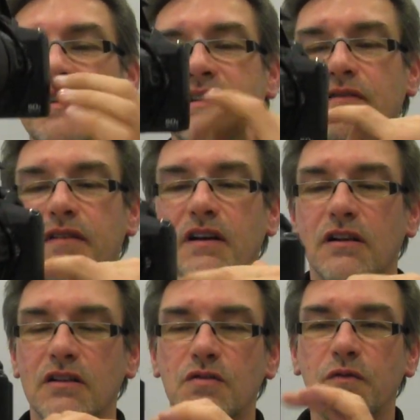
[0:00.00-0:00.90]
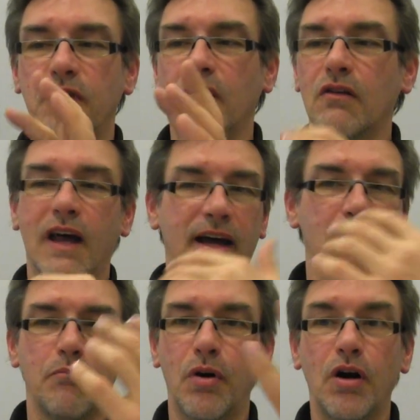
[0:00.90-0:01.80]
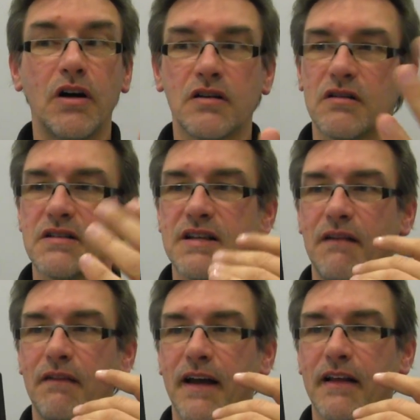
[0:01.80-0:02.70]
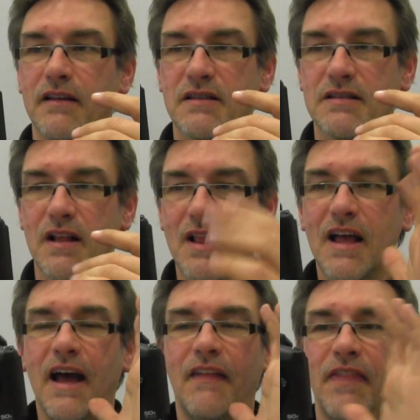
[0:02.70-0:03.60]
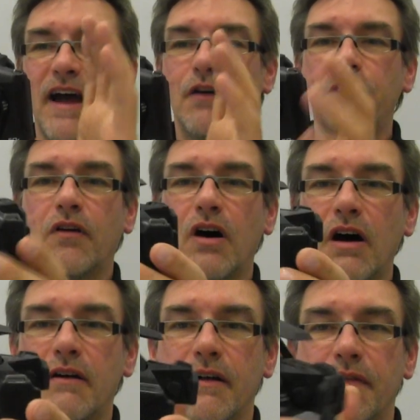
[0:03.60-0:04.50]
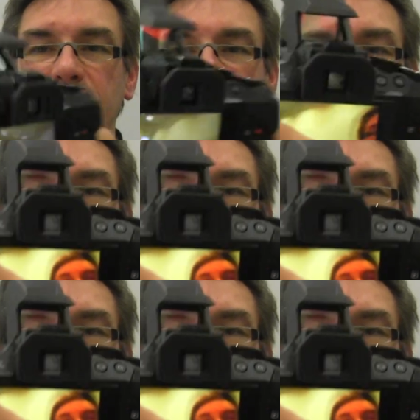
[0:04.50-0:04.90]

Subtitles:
difficult to follow like a bird or stuff like this. And therefore this